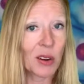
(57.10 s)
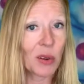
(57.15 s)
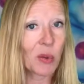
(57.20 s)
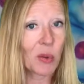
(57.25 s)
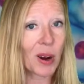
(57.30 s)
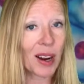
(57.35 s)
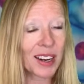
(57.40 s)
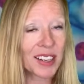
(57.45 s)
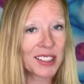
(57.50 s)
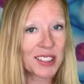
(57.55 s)

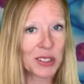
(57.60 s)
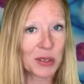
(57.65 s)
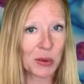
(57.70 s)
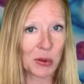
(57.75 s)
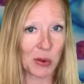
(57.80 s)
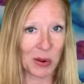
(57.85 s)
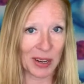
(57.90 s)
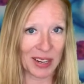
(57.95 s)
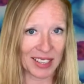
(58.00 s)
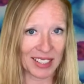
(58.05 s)
Why do
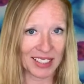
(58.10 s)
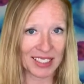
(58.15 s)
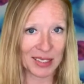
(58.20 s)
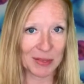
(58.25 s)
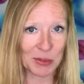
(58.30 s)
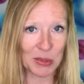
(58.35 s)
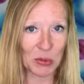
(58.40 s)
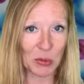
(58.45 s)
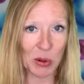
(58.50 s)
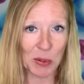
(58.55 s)

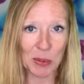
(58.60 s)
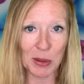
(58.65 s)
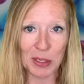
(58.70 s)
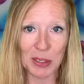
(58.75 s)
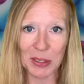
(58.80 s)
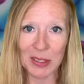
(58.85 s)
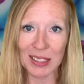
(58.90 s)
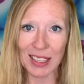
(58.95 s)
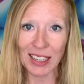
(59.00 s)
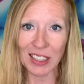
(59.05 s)
organisms
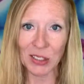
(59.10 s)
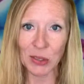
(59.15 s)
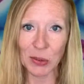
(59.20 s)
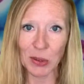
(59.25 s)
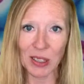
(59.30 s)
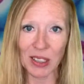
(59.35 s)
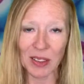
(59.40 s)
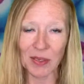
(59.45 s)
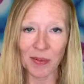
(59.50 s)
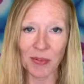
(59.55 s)
reproduce
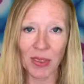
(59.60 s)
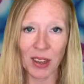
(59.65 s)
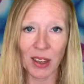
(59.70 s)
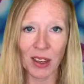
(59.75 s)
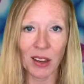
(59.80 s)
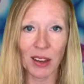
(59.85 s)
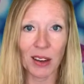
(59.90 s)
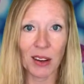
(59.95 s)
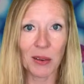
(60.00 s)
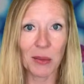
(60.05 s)
sexually?
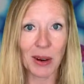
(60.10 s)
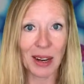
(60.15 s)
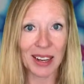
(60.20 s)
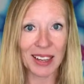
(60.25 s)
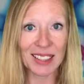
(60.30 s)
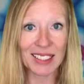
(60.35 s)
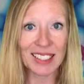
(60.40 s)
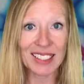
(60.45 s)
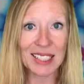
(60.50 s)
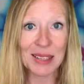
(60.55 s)

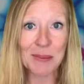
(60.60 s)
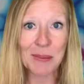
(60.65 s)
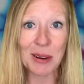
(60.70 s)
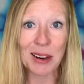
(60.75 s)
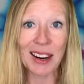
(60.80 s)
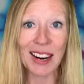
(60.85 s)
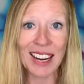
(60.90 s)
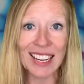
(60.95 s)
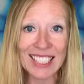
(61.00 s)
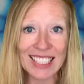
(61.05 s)
Well,
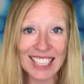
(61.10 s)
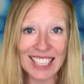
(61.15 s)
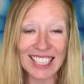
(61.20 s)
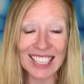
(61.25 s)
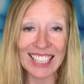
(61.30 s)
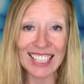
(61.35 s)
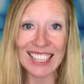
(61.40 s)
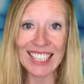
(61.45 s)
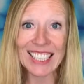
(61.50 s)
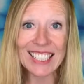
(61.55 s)

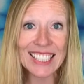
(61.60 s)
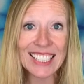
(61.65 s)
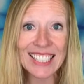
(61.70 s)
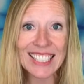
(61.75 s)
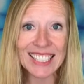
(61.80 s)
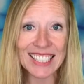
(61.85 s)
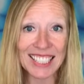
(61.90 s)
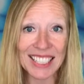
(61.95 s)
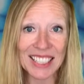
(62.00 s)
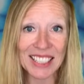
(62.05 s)
surprisingly, this
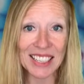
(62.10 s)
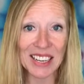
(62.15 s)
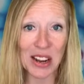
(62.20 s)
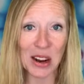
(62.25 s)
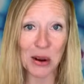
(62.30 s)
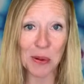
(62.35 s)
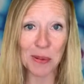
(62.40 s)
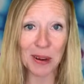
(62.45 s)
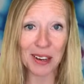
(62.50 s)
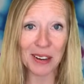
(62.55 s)
is still an
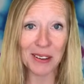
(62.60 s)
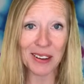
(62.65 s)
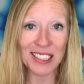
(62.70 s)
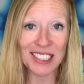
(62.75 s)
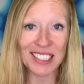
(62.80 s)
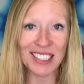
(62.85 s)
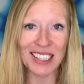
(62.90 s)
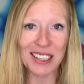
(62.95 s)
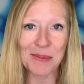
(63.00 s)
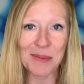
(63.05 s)
open
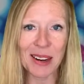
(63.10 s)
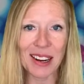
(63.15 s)
question in